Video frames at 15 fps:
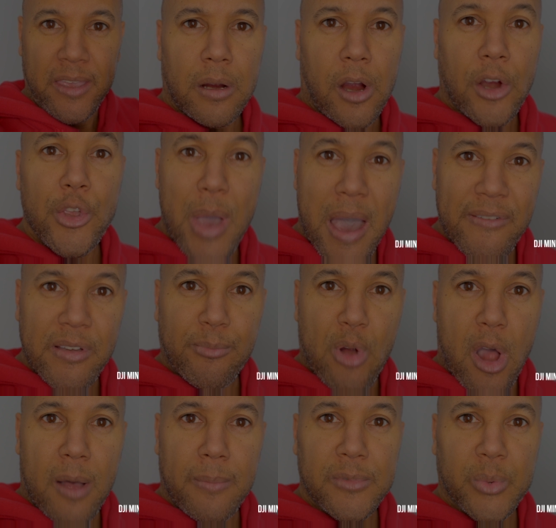Are you having
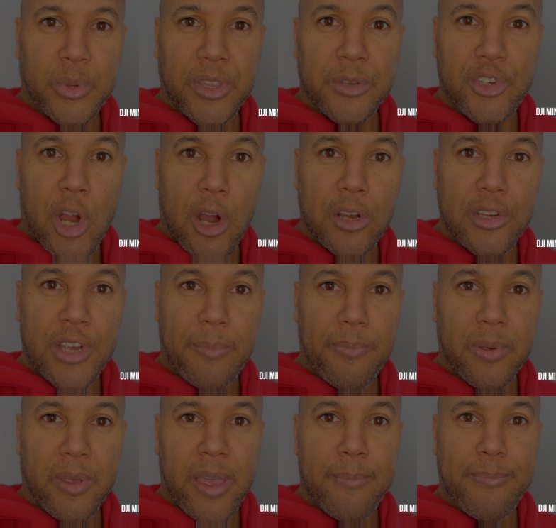problems with the charge
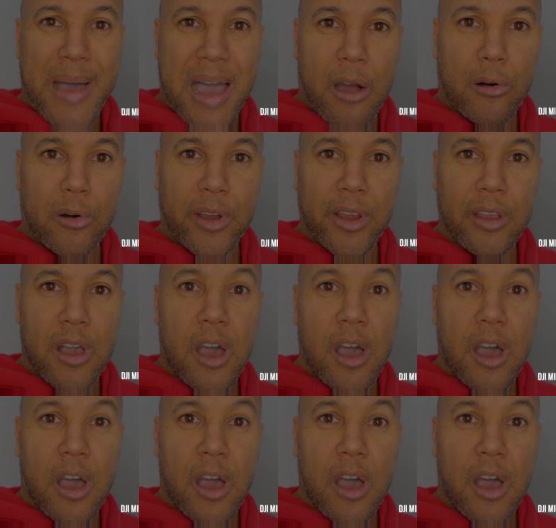up and powering